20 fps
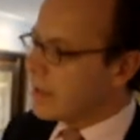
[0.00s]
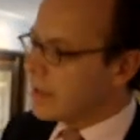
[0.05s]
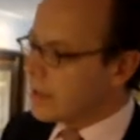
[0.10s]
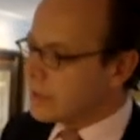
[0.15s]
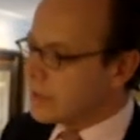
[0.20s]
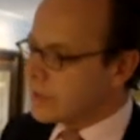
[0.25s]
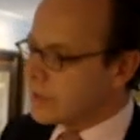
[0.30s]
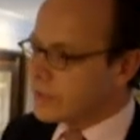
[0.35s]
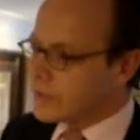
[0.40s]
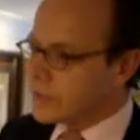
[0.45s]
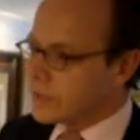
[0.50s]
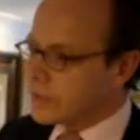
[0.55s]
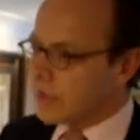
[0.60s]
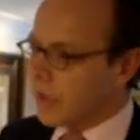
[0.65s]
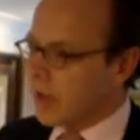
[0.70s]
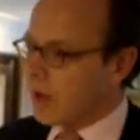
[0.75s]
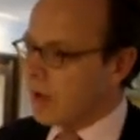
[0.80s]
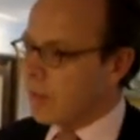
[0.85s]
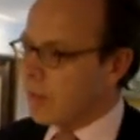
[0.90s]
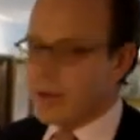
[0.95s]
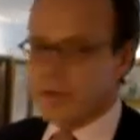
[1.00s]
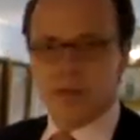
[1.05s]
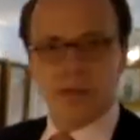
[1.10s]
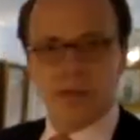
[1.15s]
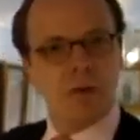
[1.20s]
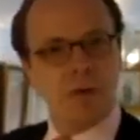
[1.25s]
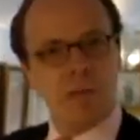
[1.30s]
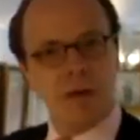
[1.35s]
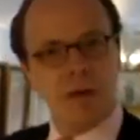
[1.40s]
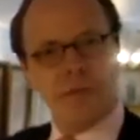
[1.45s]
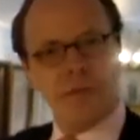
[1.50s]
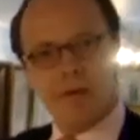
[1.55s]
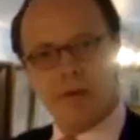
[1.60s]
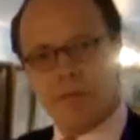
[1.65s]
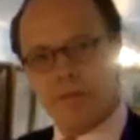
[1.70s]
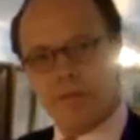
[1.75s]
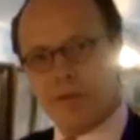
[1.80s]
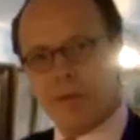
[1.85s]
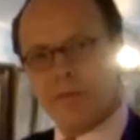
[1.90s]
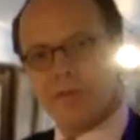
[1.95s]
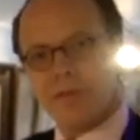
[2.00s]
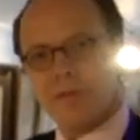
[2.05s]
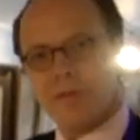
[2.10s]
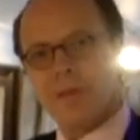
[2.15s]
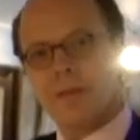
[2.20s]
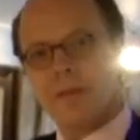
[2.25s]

is uh, about it on my favourites.